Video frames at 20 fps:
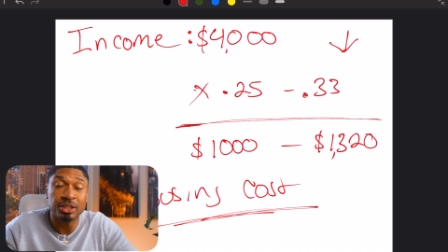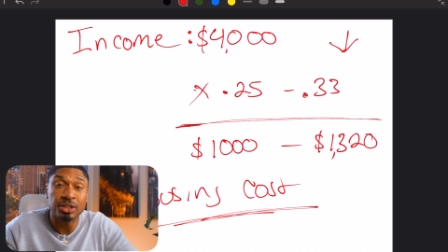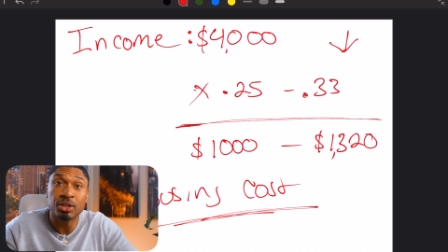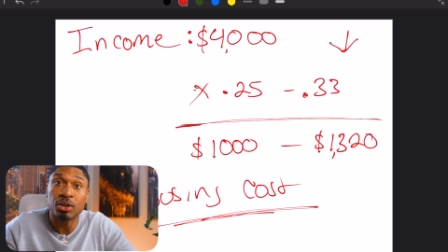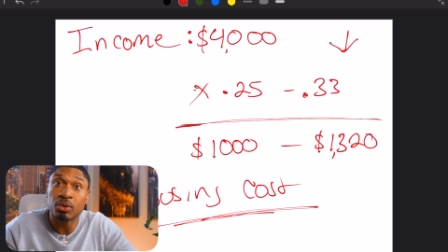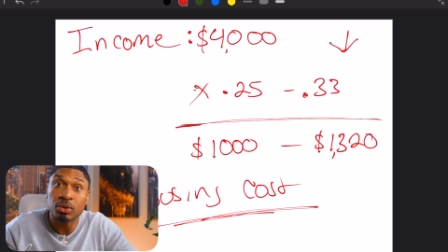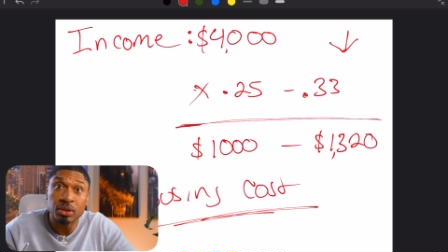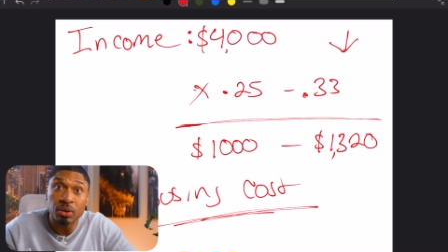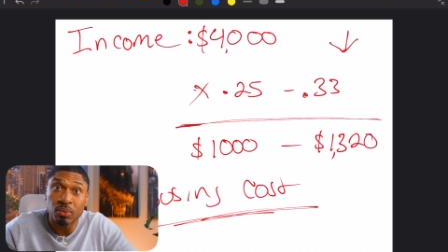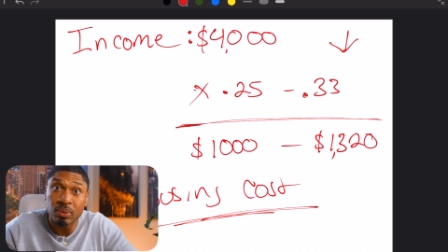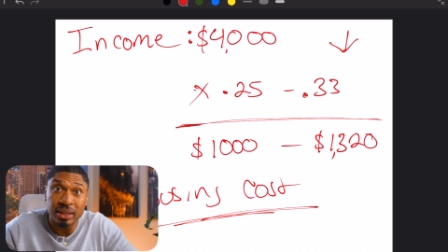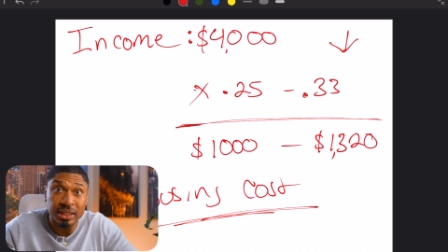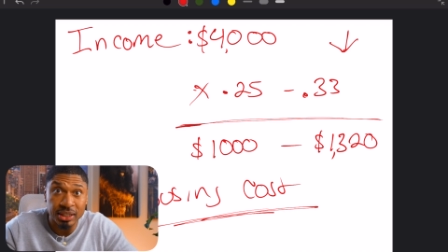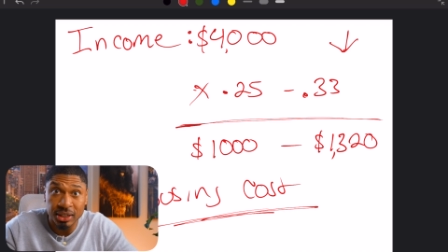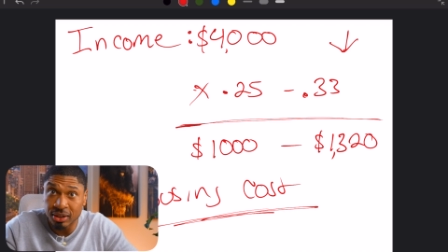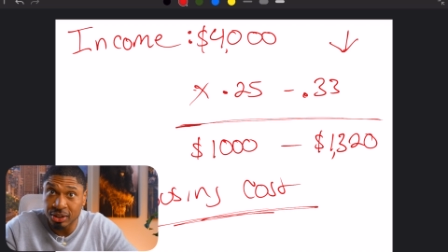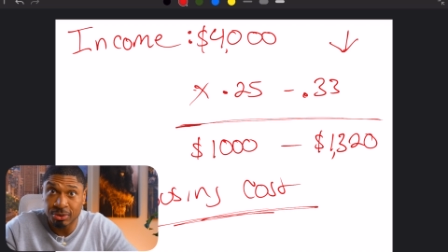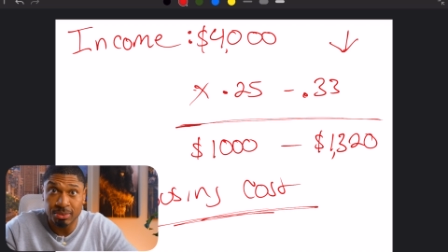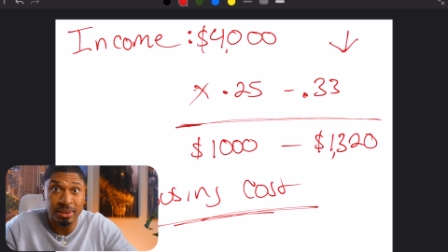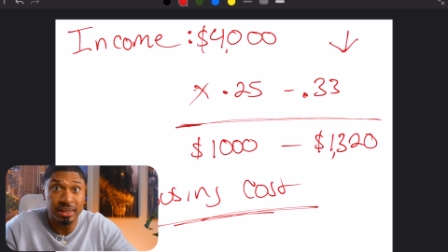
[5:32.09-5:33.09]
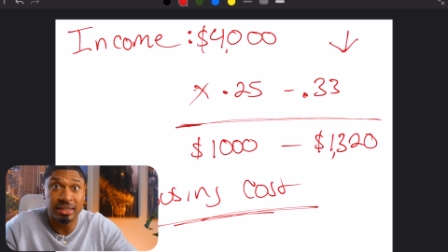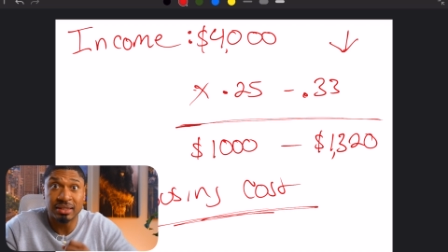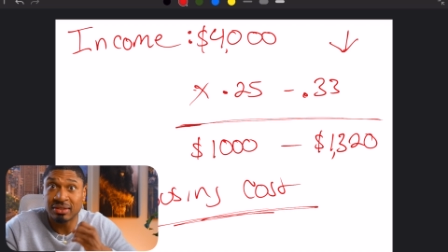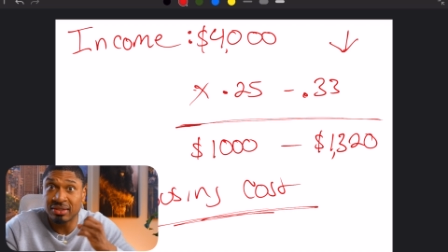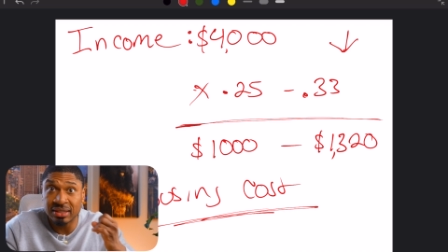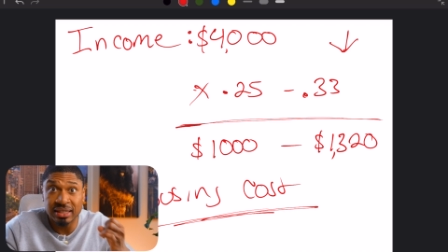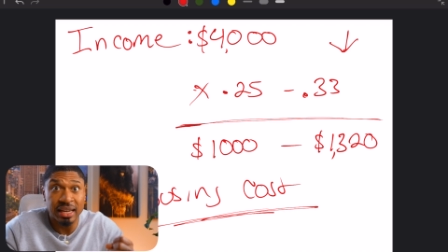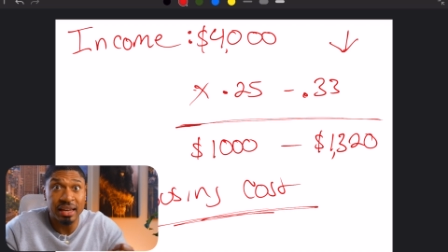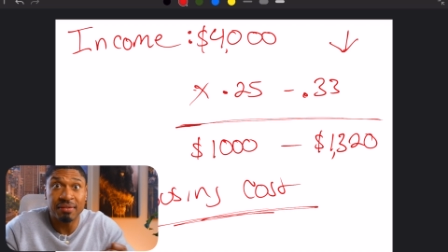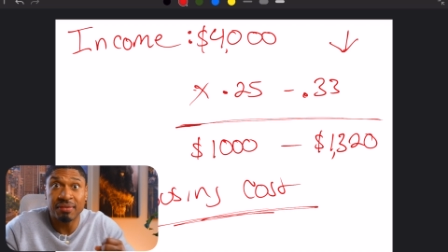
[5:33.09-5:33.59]
the rest of your expenses,
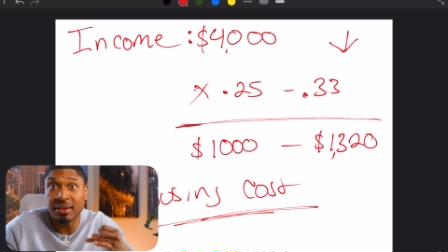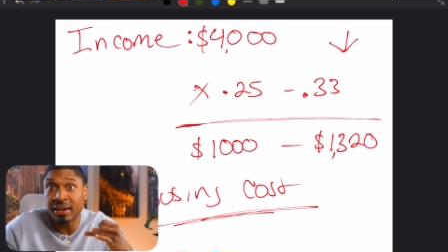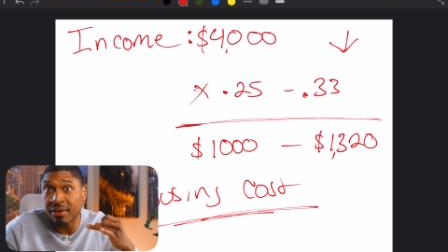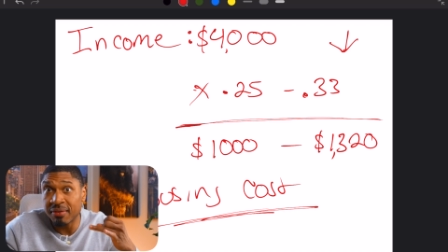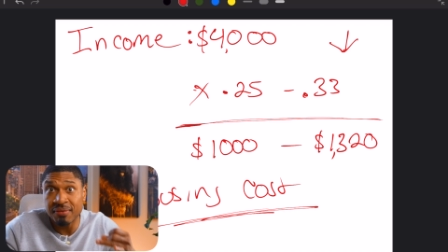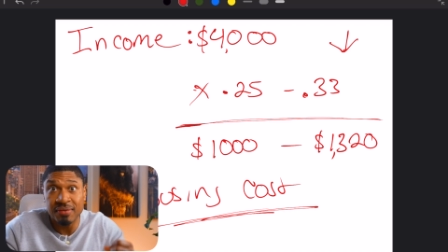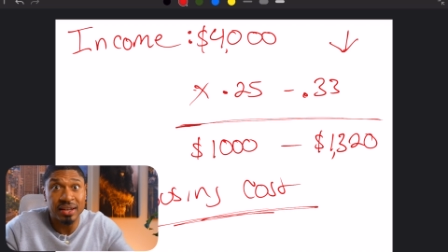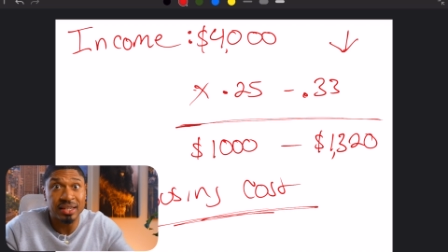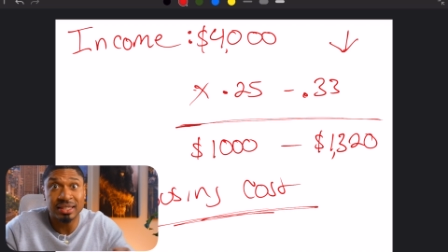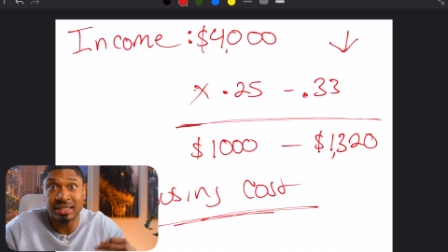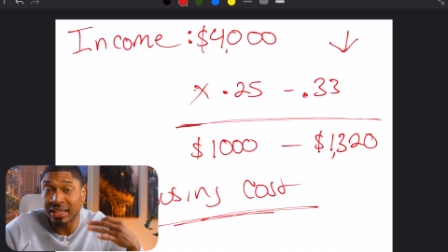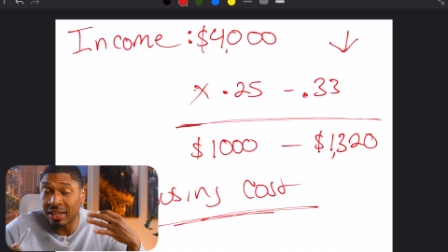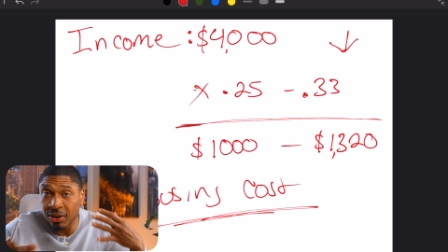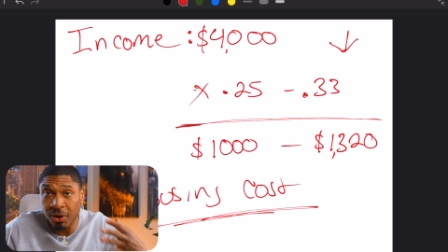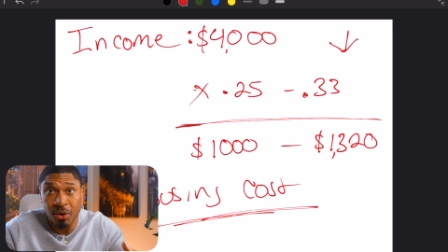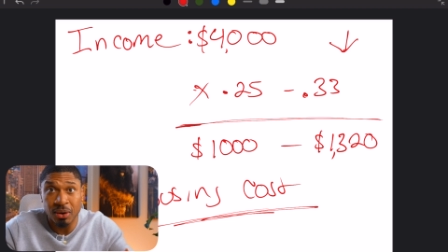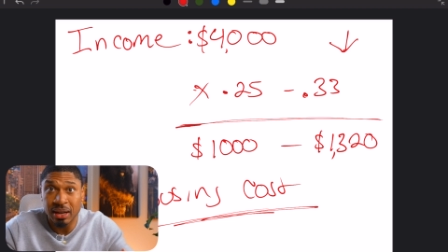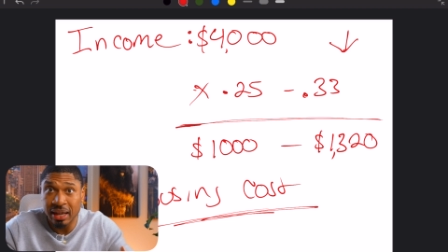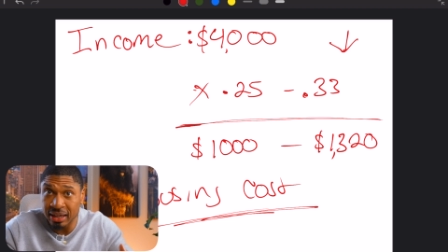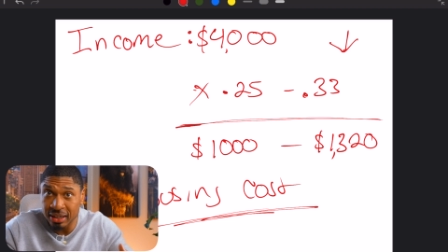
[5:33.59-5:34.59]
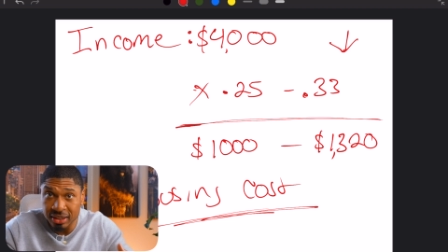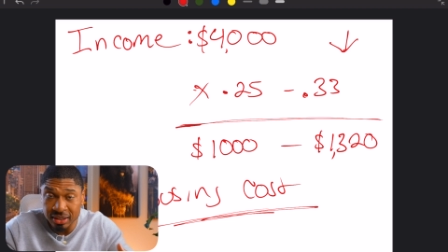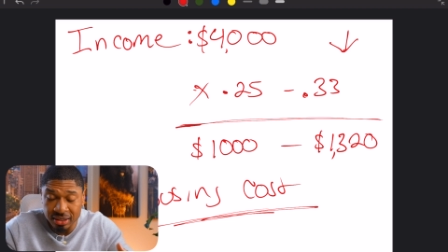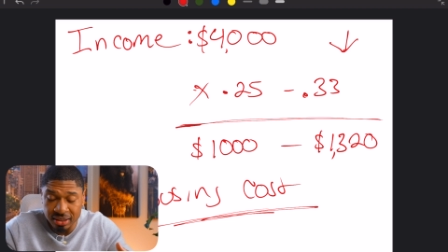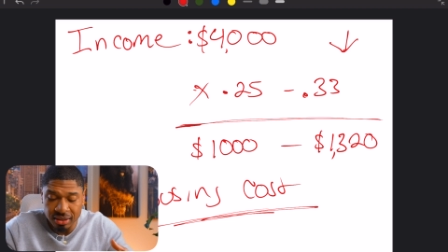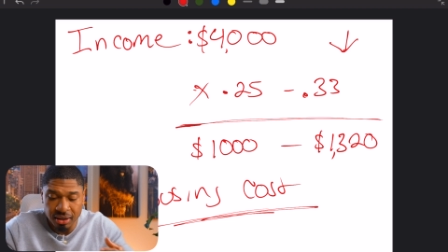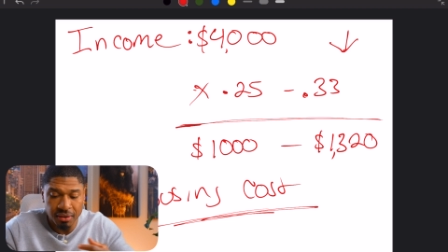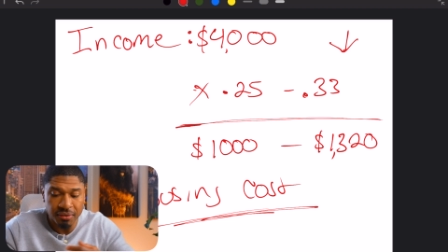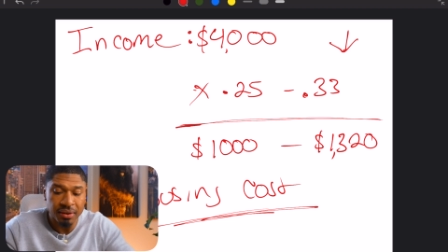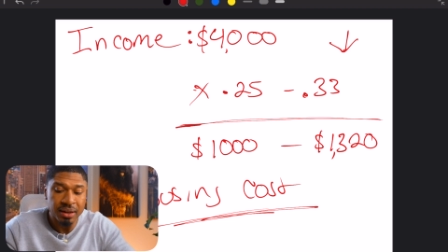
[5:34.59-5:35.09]
saving, investing, all that good
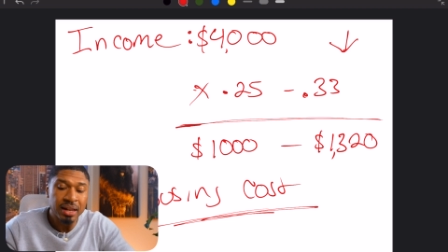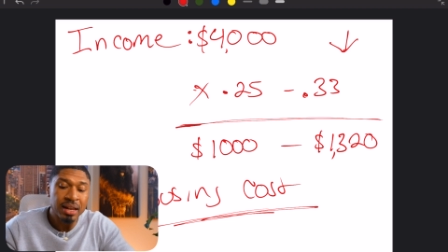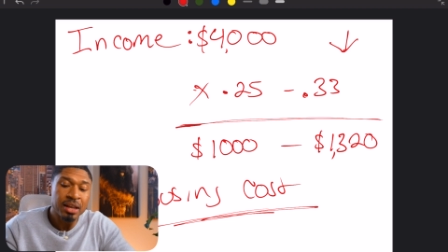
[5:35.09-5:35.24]
stuff,